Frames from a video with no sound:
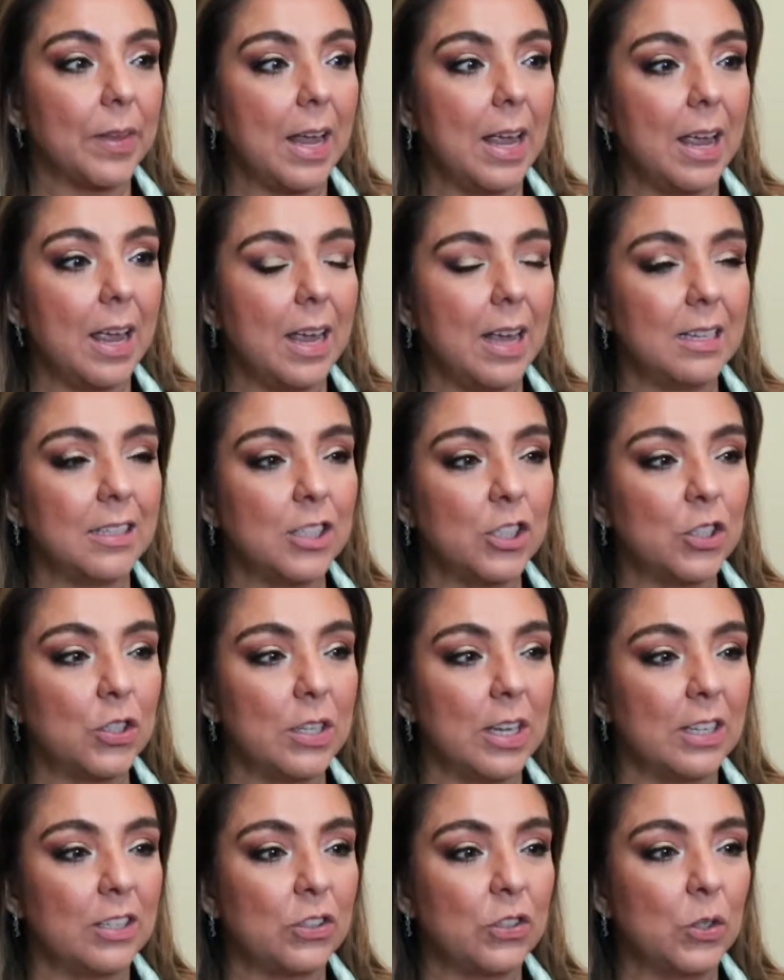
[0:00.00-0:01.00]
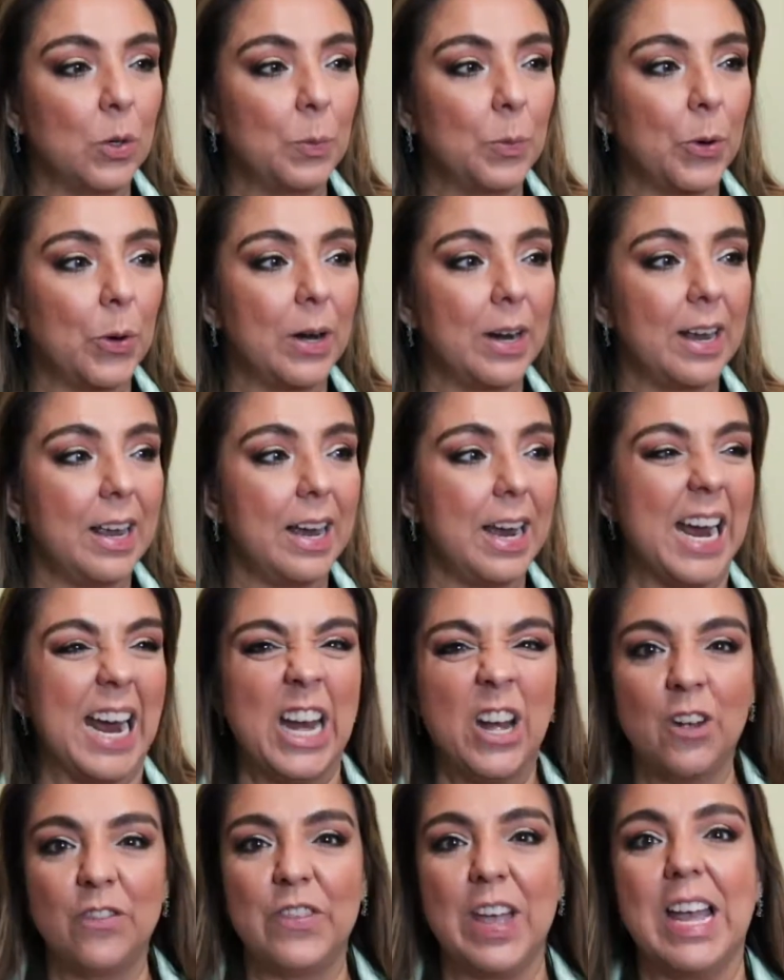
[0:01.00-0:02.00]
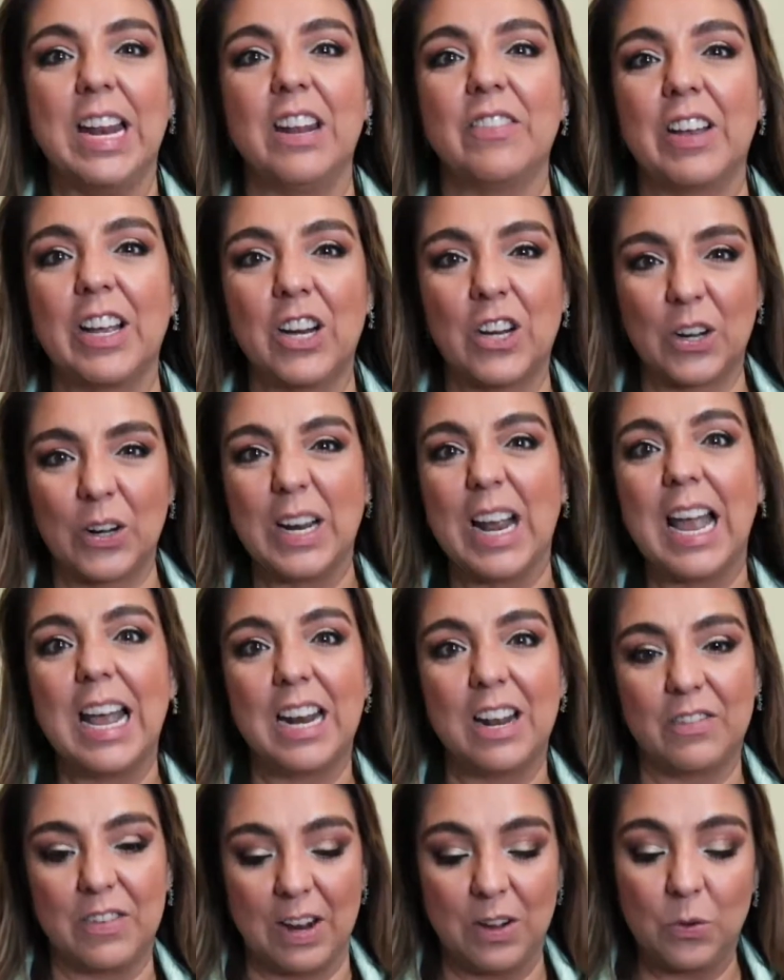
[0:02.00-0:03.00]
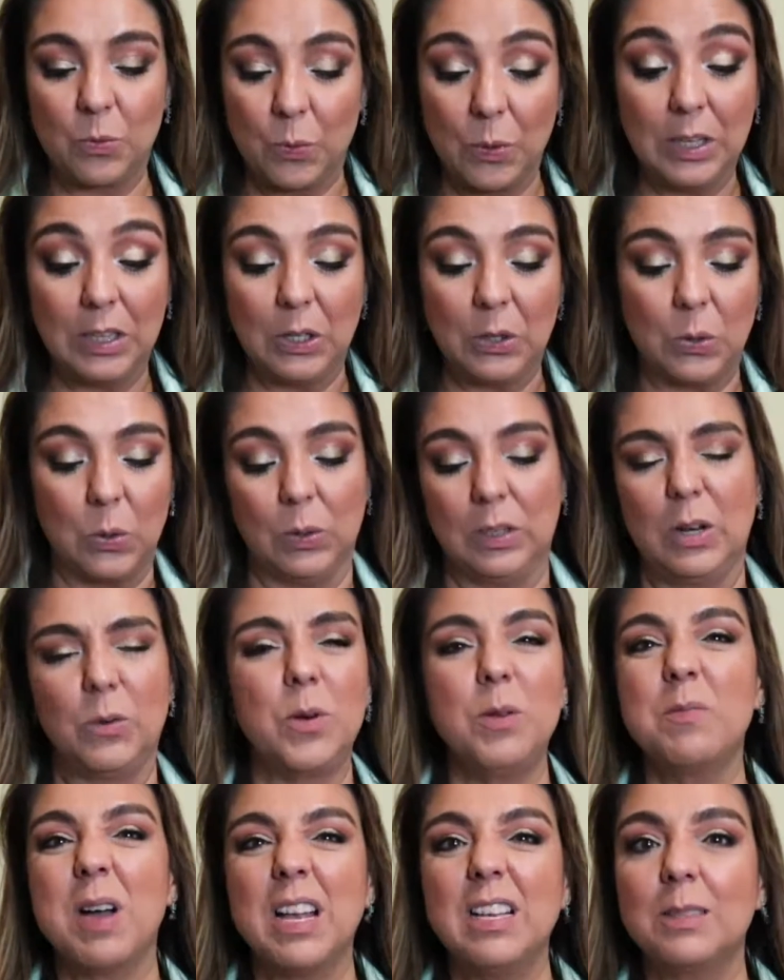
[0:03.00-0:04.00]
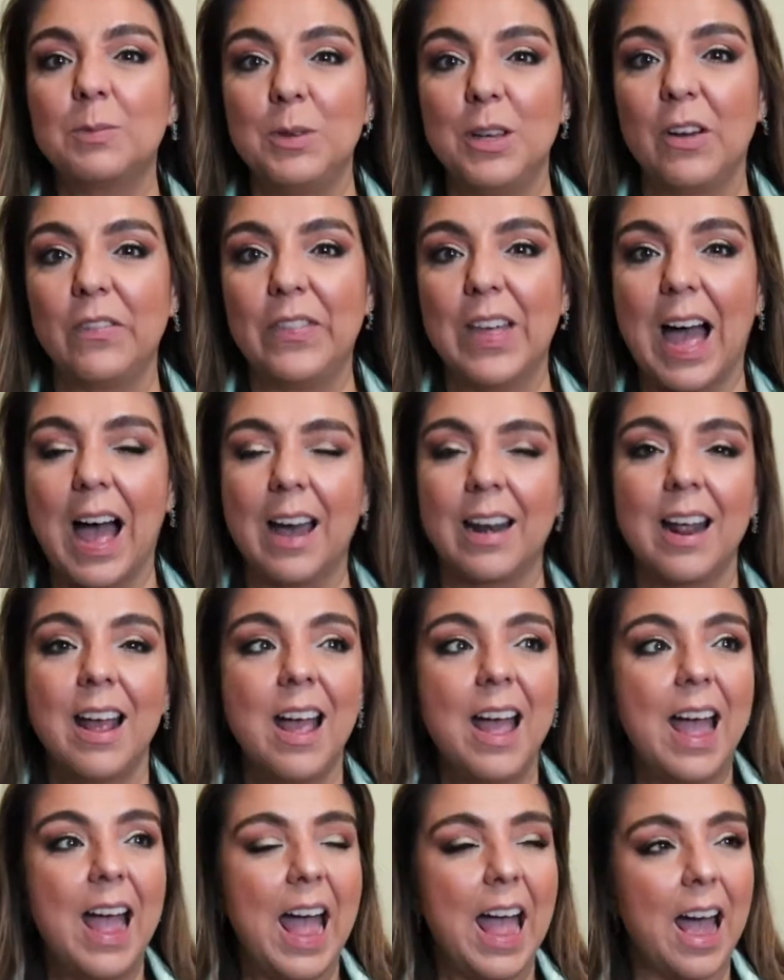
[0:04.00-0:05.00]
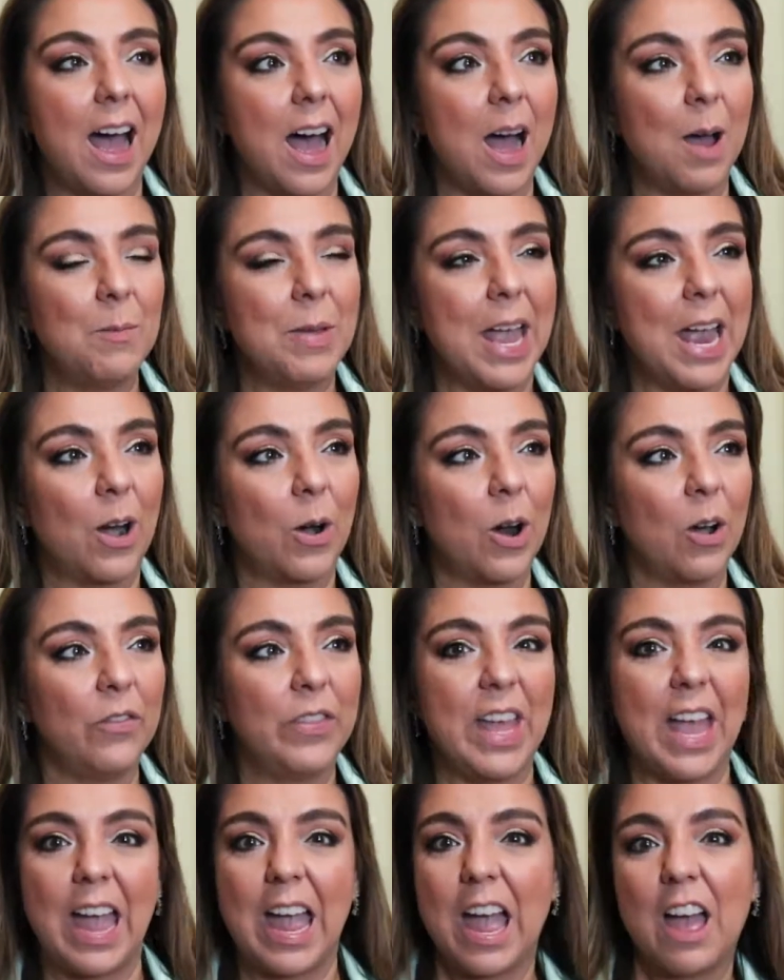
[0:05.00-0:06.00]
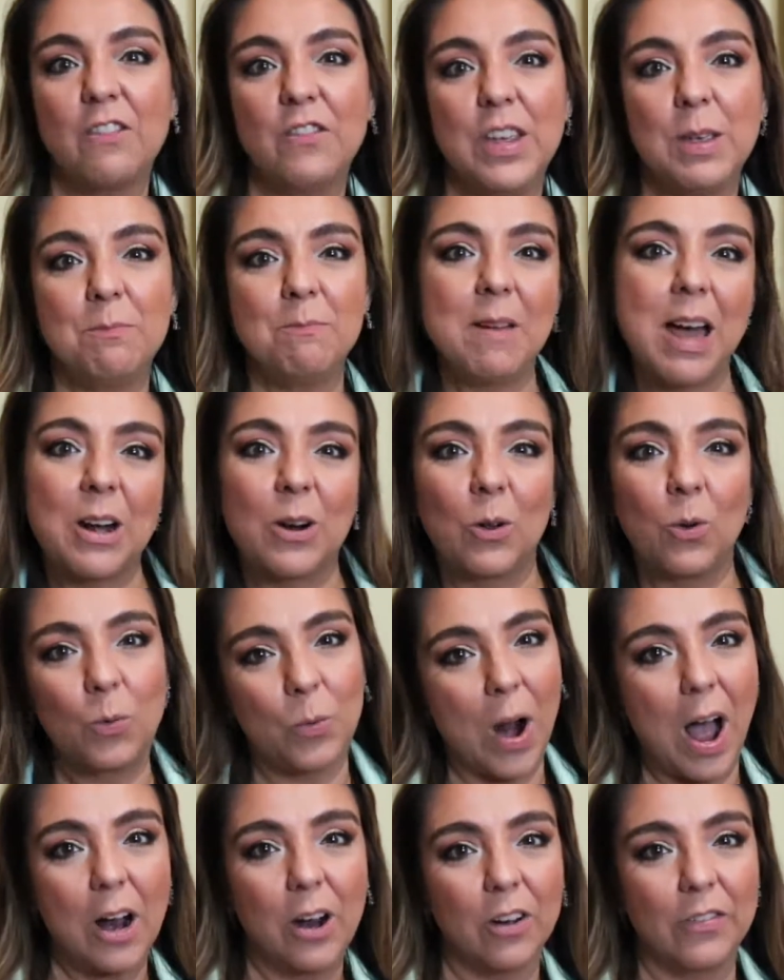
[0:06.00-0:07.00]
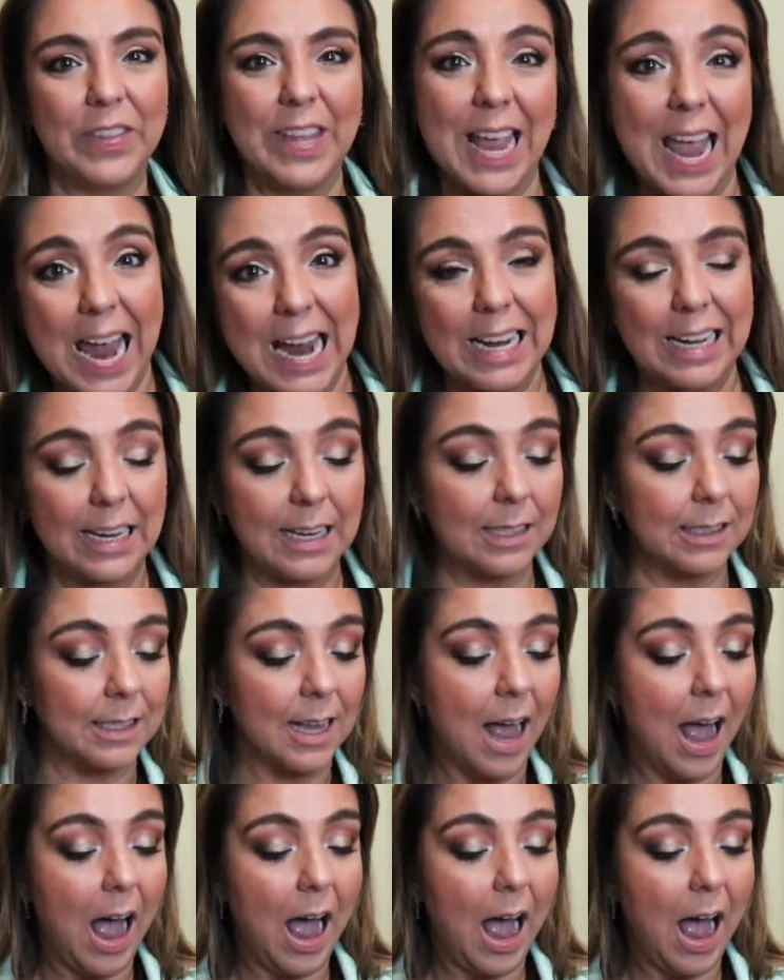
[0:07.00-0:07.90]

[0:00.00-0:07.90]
is super innovative and creative and really cool. It reminds me of that era of the heavy metal rock of the 80s.